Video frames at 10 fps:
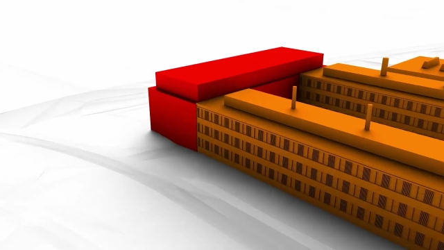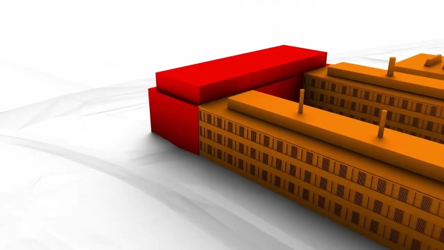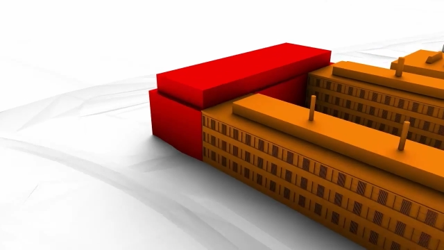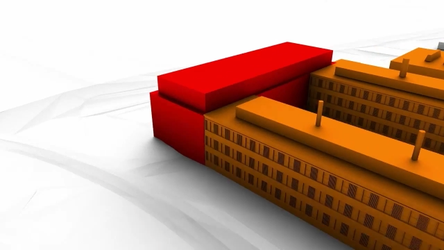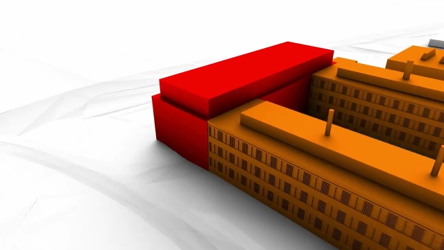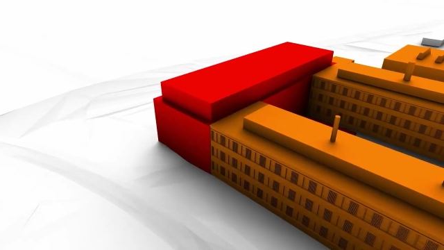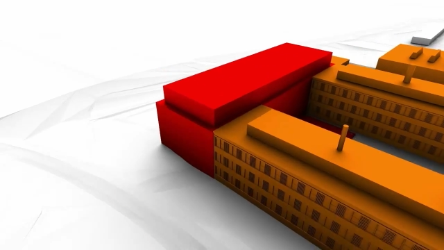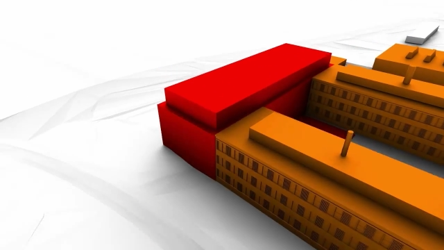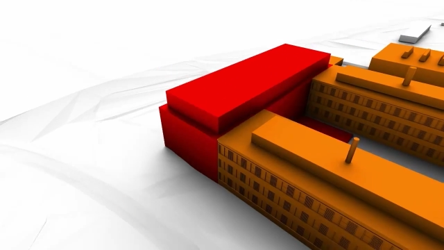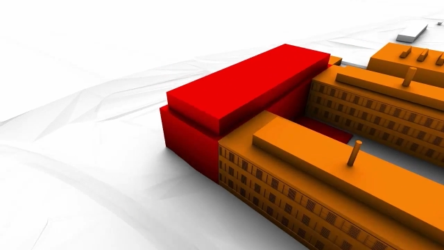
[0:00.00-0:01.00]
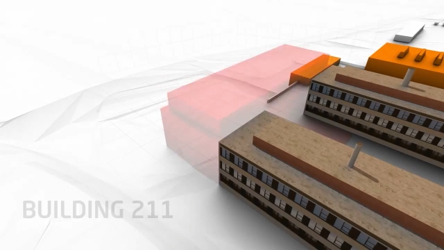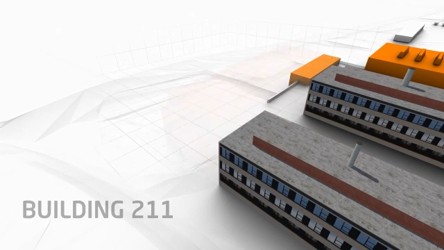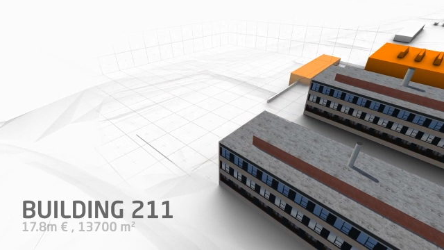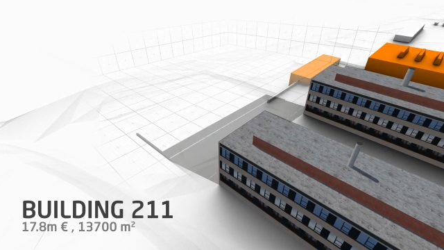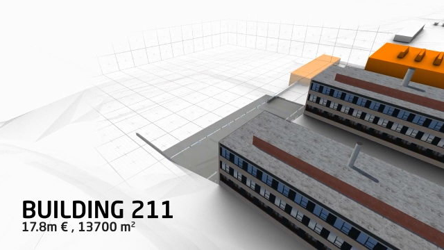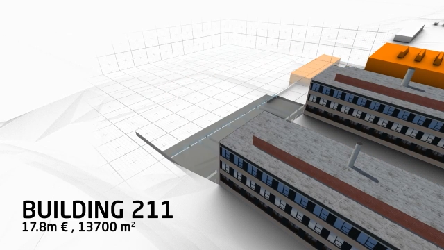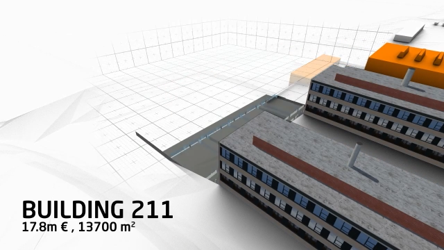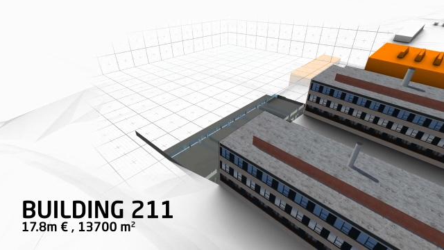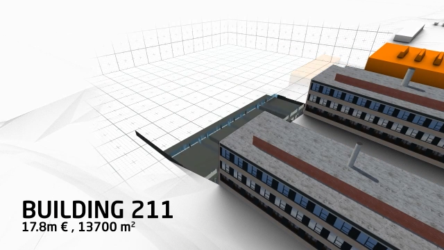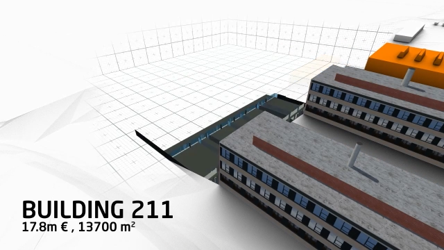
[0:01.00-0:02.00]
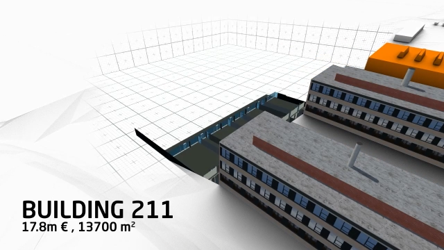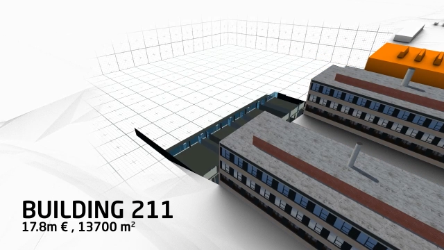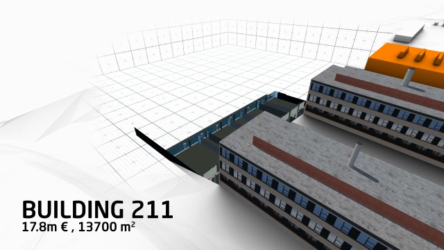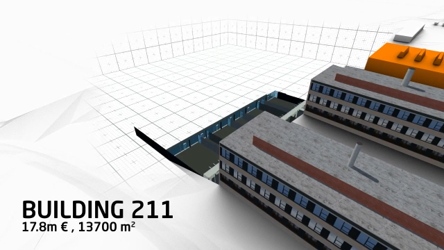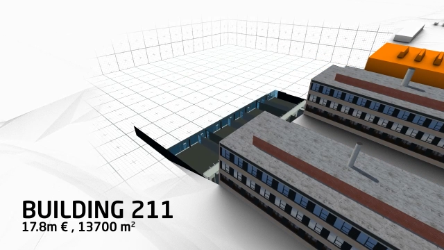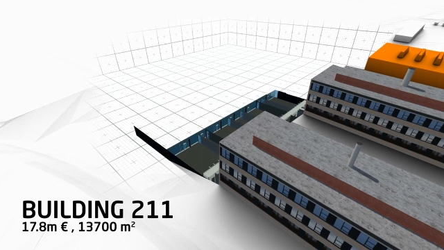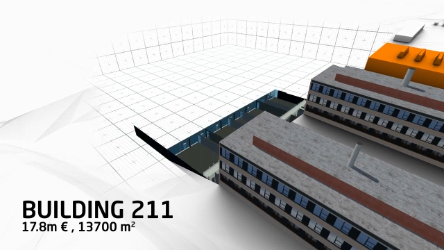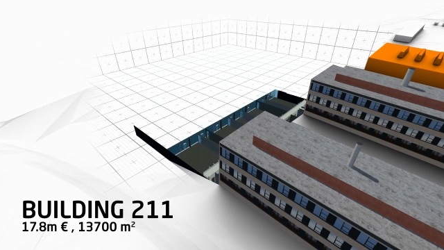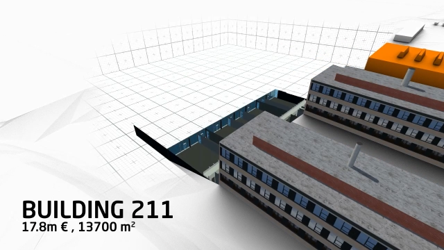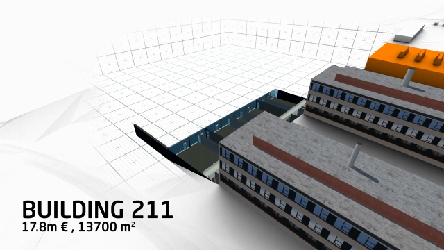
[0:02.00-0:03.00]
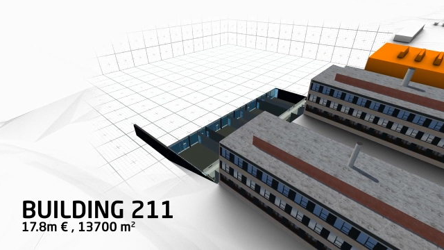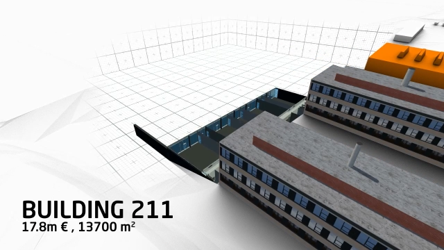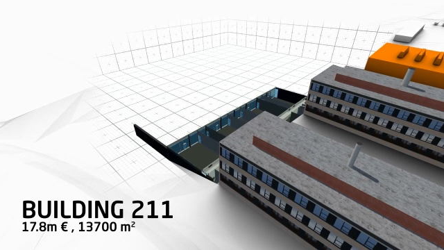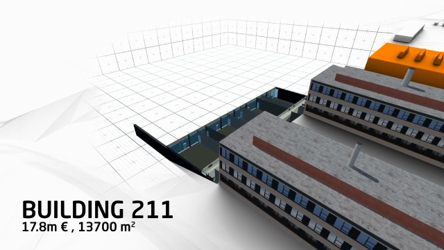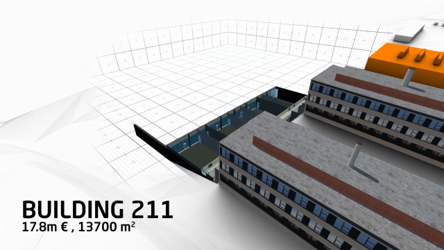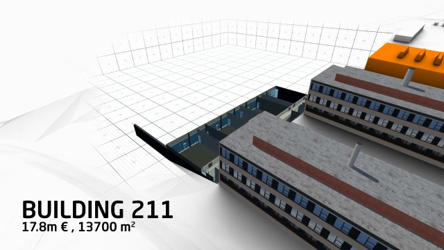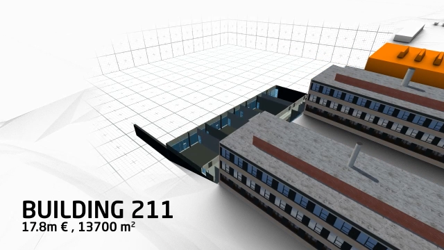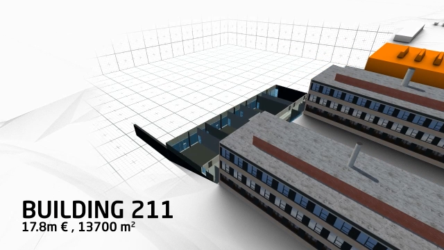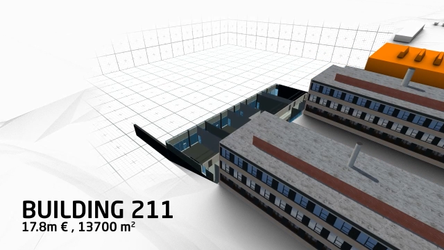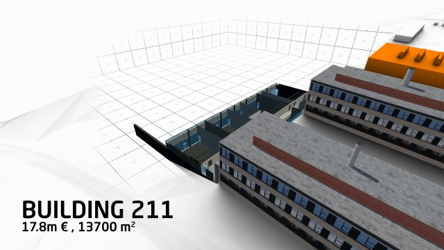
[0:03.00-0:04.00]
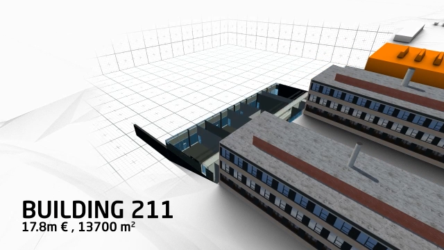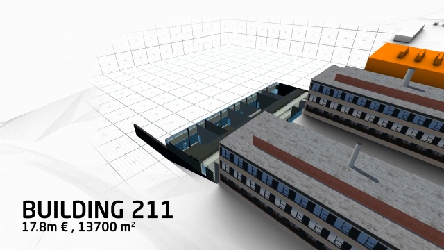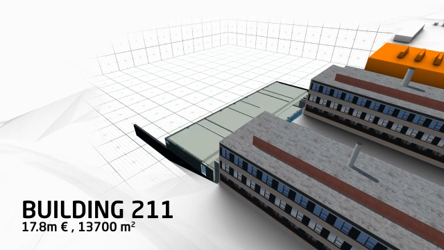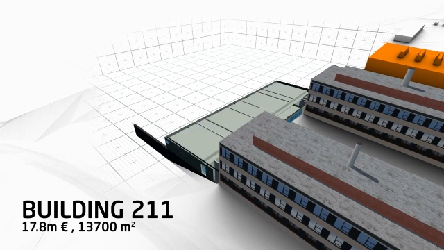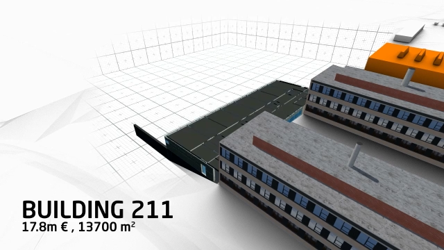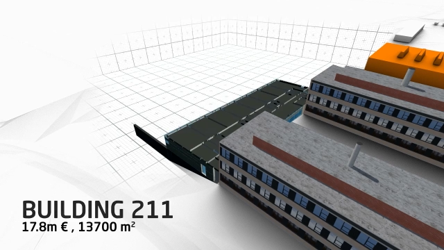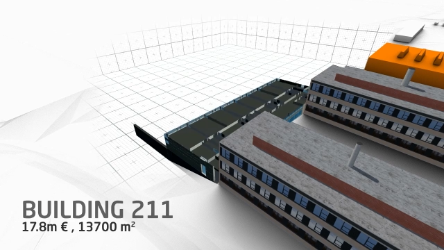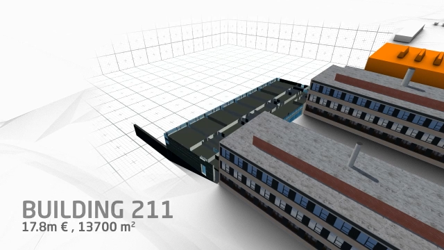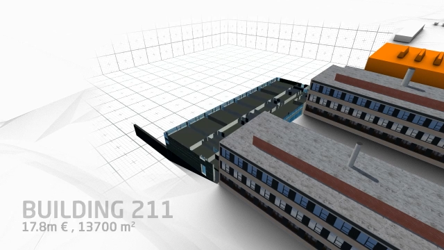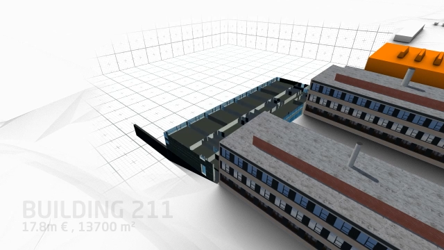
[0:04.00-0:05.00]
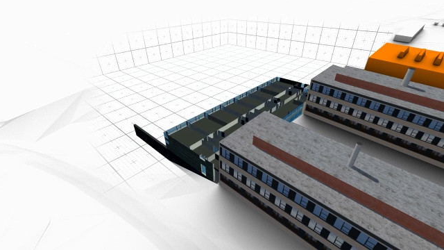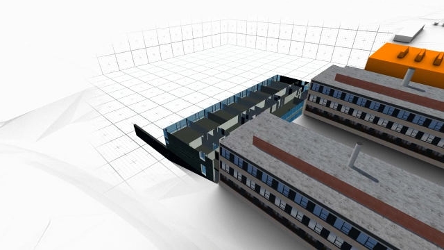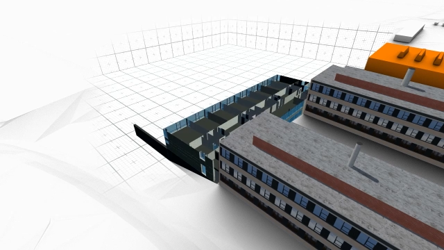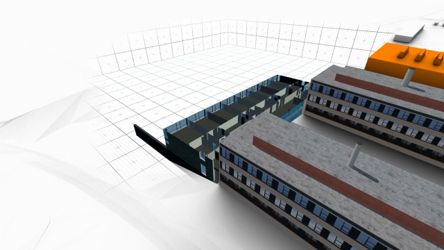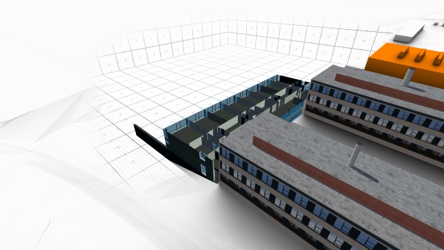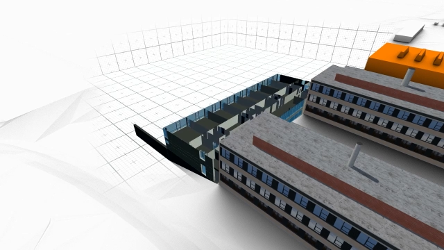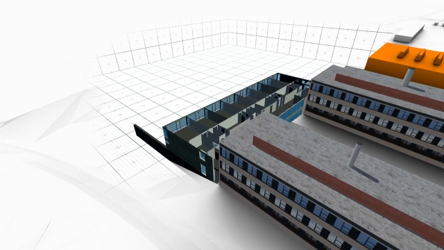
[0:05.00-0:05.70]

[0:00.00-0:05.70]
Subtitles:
[unreadable: no face in view]